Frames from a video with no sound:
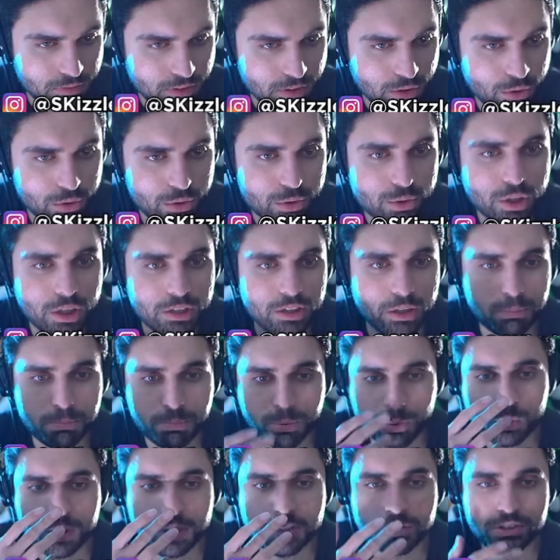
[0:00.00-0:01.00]
Yo, you got the
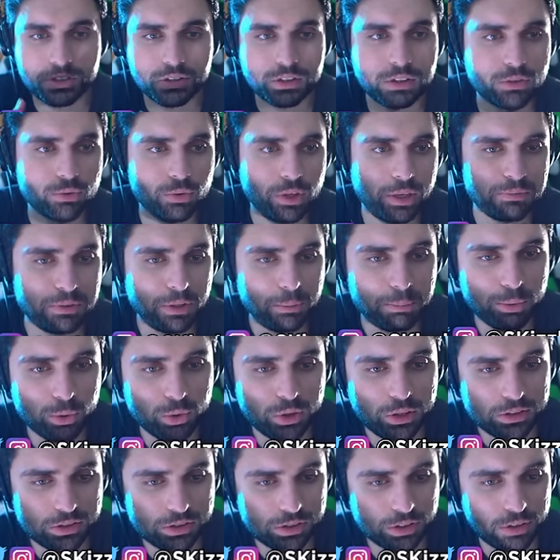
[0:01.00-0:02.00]
boogie, sir. Wipe the
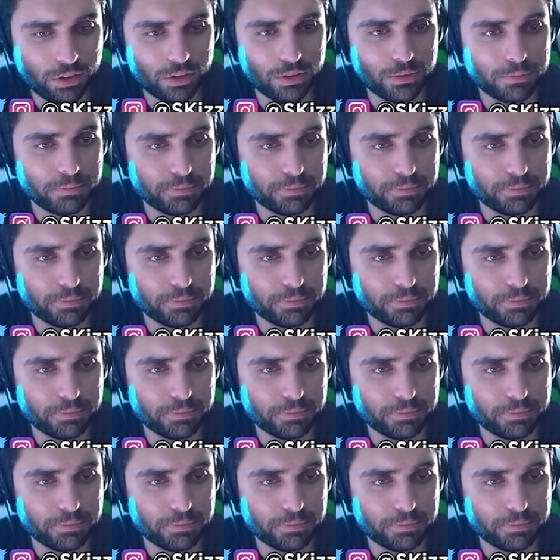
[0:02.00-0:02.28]
boogie, sir.